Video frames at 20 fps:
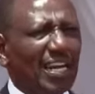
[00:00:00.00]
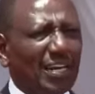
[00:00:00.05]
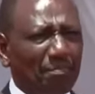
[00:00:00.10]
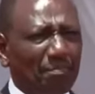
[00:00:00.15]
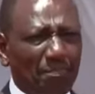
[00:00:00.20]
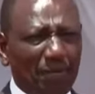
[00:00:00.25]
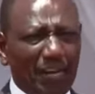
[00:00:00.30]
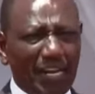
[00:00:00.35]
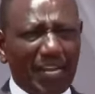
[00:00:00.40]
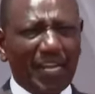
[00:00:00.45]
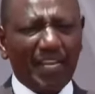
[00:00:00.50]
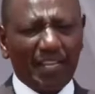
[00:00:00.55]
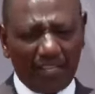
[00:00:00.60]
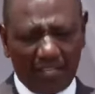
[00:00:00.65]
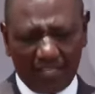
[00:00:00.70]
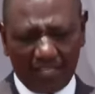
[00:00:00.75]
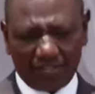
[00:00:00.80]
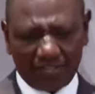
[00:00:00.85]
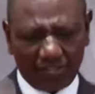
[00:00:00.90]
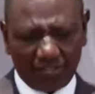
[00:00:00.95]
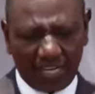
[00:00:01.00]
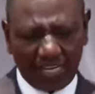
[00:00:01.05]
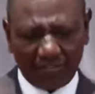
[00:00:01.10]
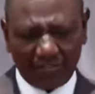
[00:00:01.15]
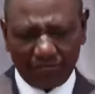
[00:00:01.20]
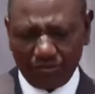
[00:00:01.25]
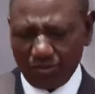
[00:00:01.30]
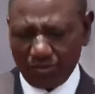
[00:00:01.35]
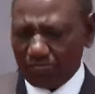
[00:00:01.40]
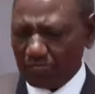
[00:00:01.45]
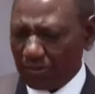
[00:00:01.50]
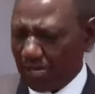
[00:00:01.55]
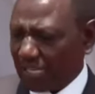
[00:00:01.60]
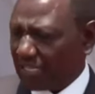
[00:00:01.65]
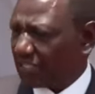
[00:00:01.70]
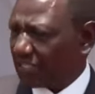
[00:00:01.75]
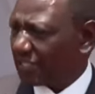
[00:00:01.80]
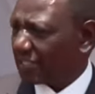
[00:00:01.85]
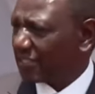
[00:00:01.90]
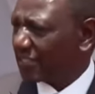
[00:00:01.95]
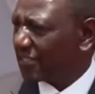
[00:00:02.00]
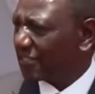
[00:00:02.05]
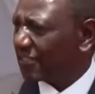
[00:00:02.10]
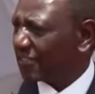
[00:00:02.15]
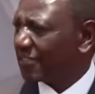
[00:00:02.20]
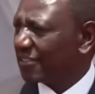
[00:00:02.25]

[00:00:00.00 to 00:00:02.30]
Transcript: can play its rightful place.